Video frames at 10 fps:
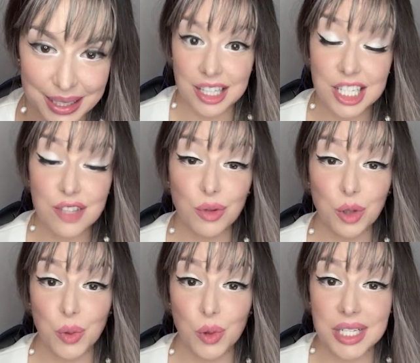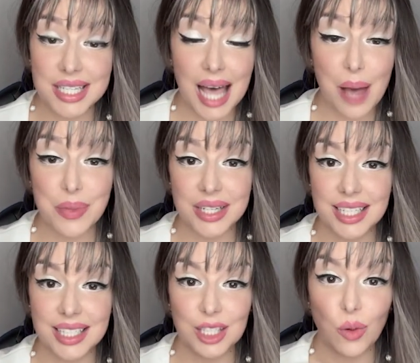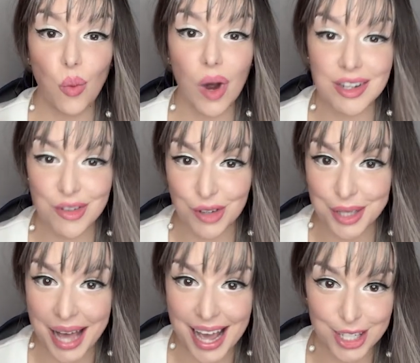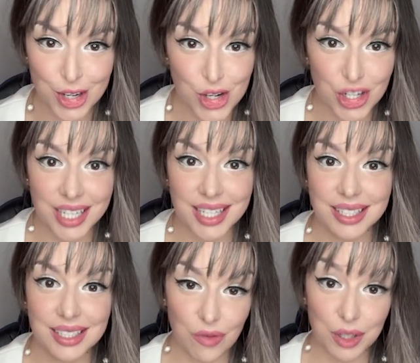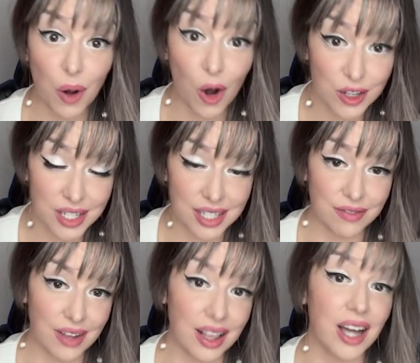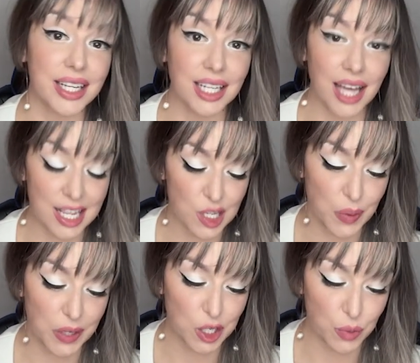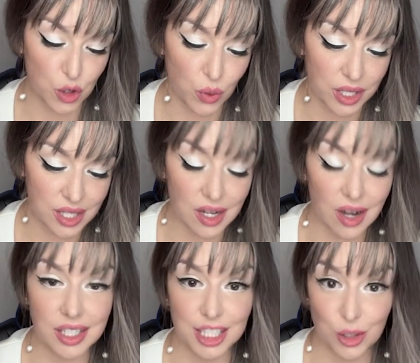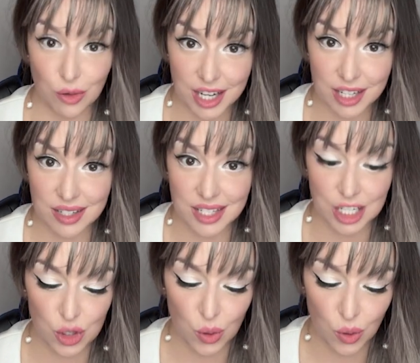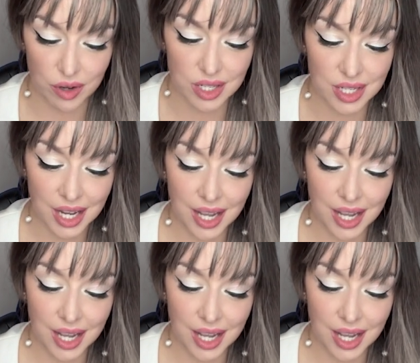This full moon is happening in a wonderful energy of the positive lucky aspect between Sun and Uranus and Taurus.